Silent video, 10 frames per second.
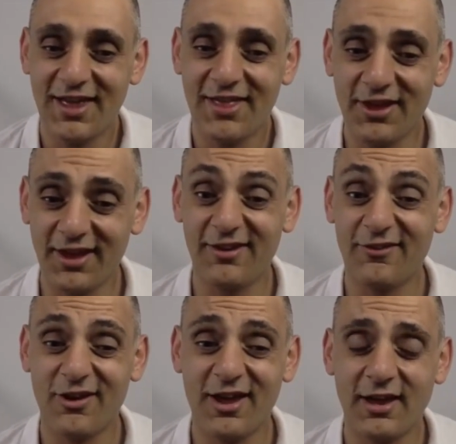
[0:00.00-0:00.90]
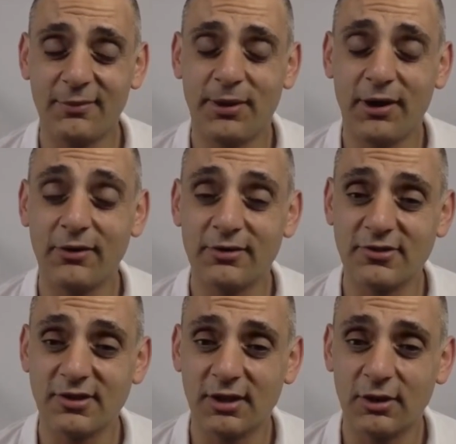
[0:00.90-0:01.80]
And then I had
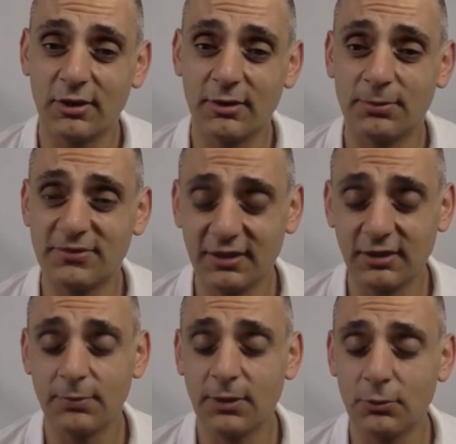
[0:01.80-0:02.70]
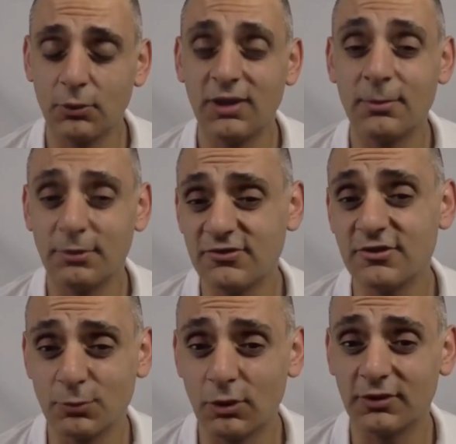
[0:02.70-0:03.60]
parents, particularly people in the
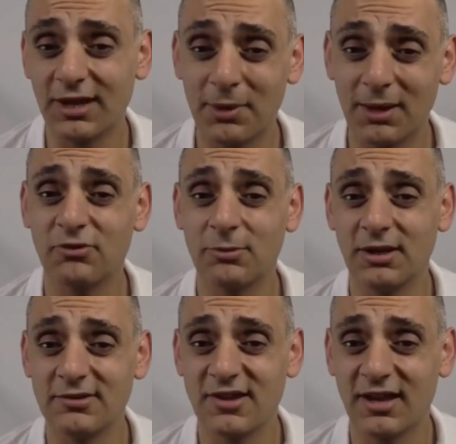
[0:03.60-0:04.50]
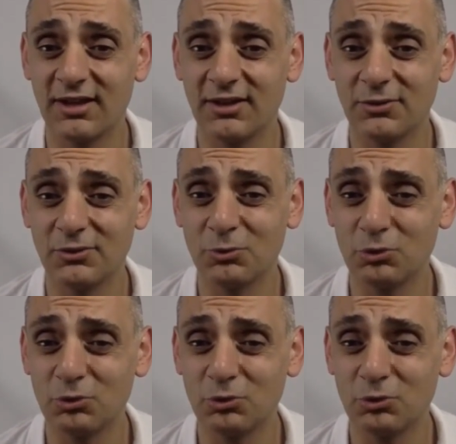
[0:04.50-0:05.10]
business world, coming up to me and saying,